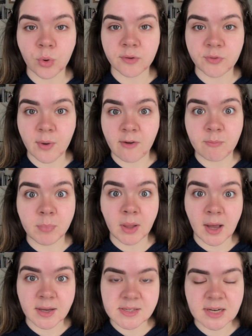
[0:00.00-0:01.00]
if you have
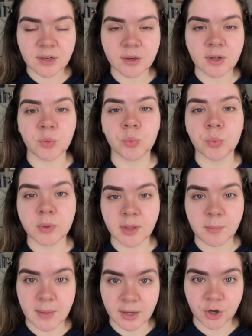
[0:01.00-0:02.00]
blonde hair. It can
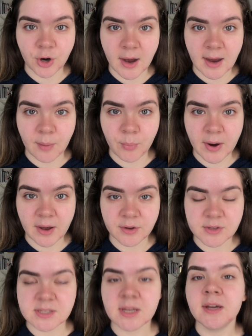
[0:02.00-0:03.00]
really make your
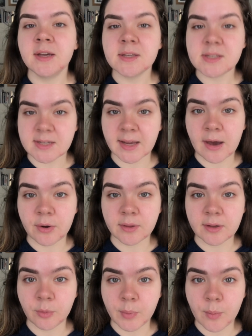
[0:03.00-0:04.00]
eyebrows stick out a
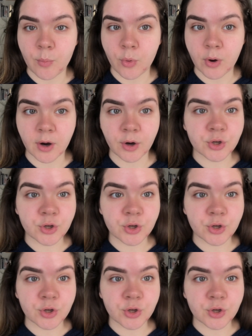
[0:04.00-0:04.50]
little bit more.